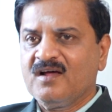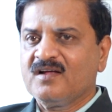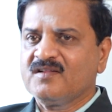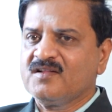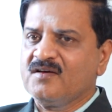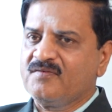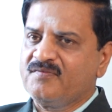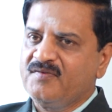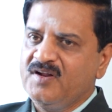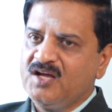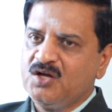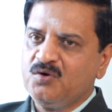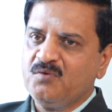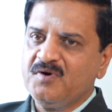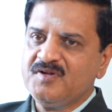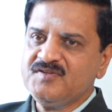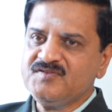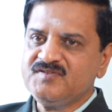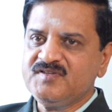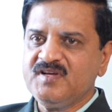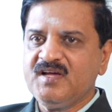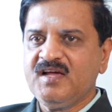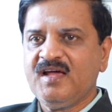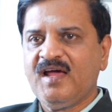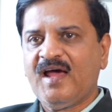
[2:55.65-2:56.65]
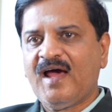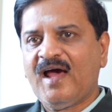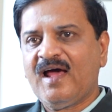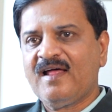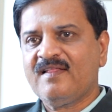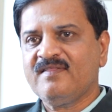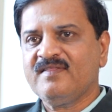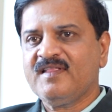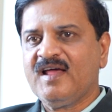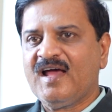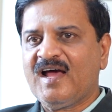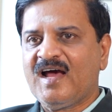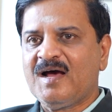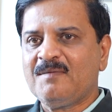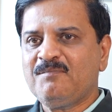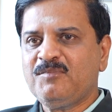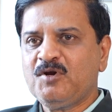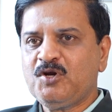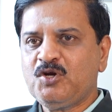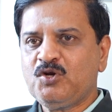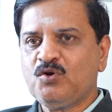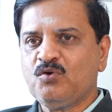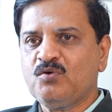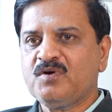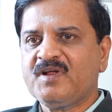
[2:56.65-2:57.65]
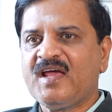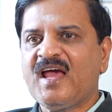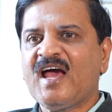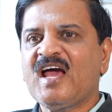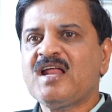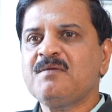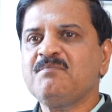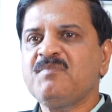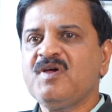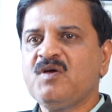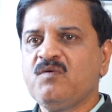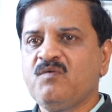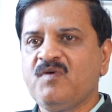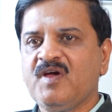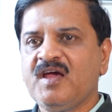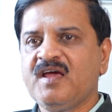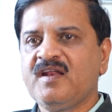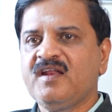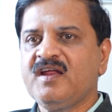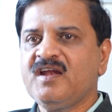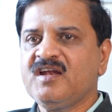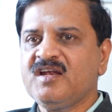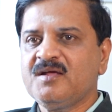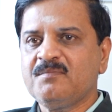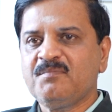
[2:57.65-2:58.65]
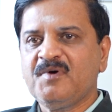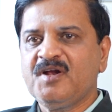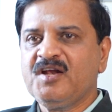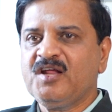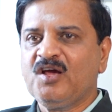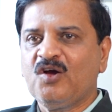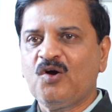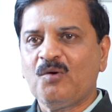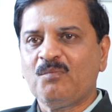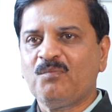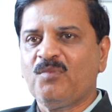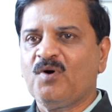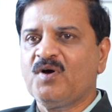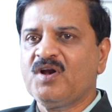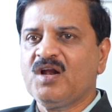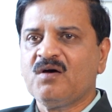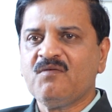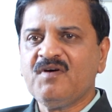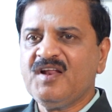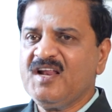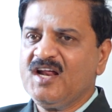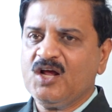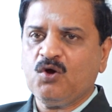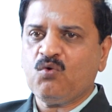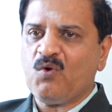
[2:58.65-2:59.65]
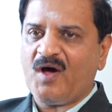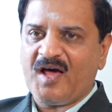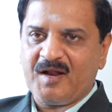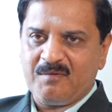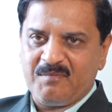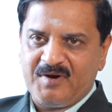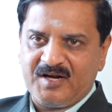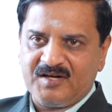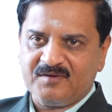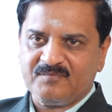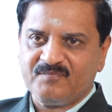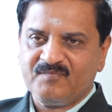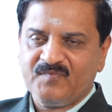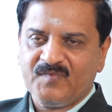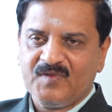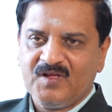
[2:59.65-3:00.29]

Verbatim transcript: The frequency and the amplitude can be varied depending upon our requirement.